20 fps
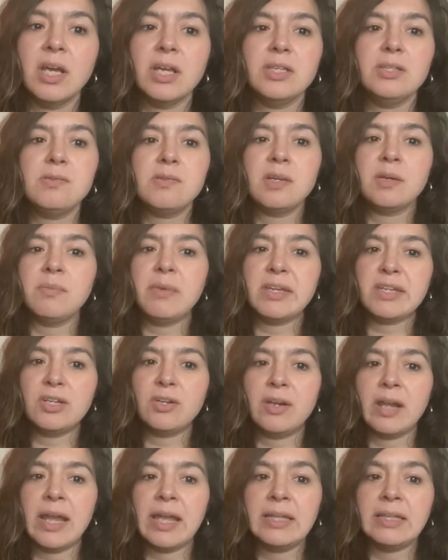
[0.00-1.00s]
You can make
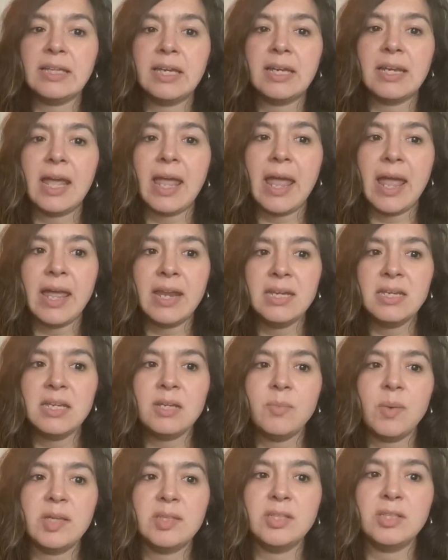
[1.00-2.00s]
your alien any
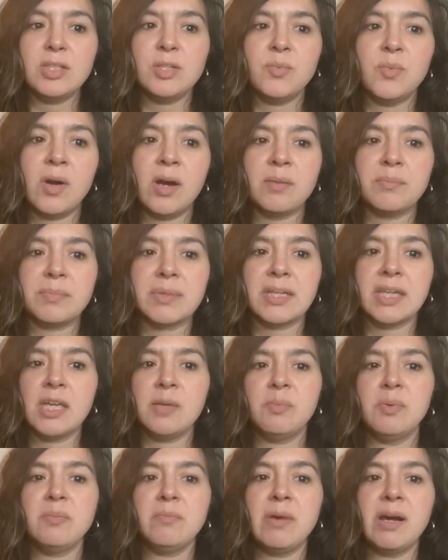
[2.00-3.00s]
way that you want, but
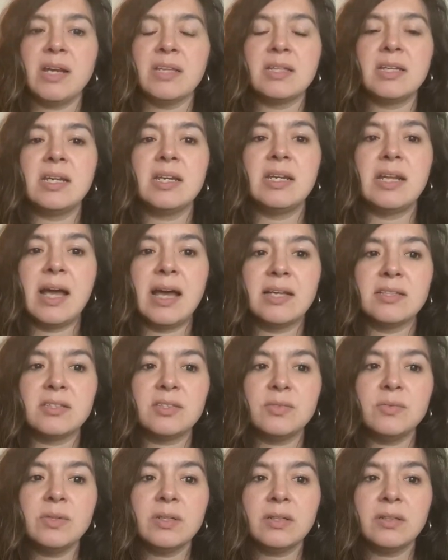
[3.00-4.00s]
keep in mind that it has
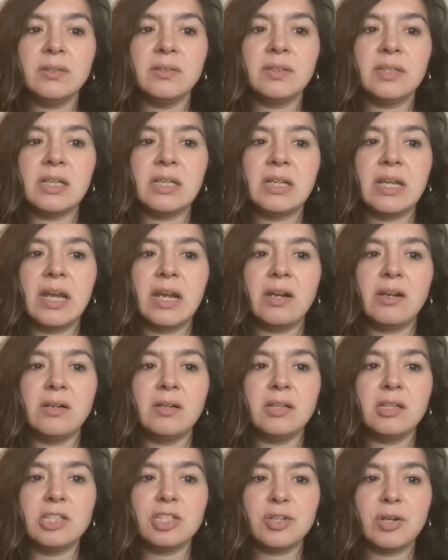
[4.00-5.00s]
to include the
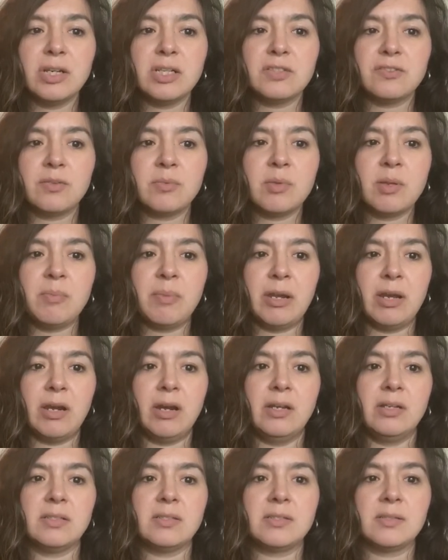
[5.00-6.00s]
inherited traits from the
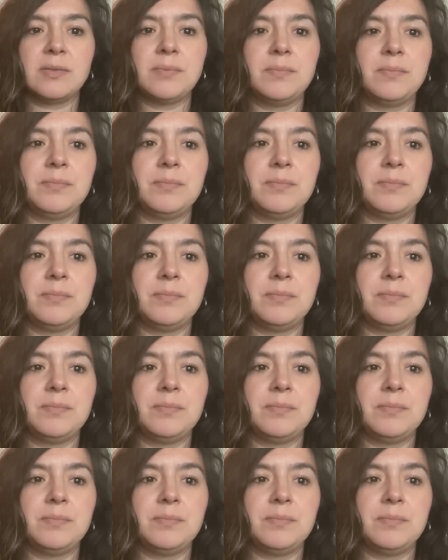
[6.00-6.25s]
parents.